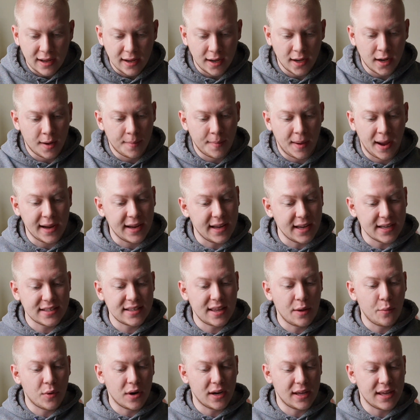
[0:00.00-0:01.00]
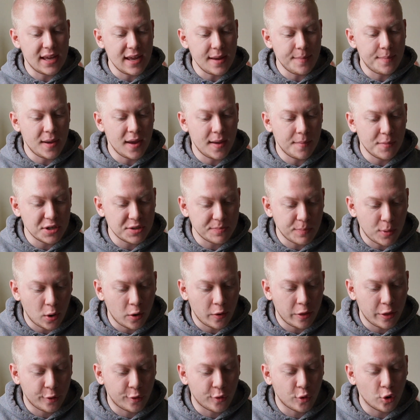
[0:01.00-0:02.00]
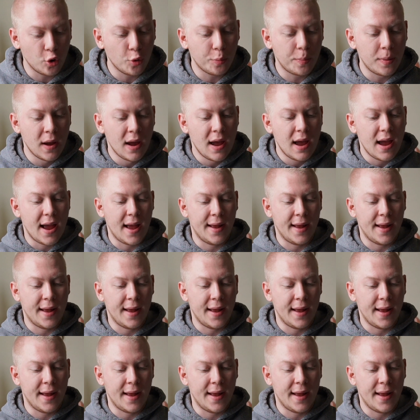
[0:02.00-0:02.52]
I guess they want to keep him as part of the group.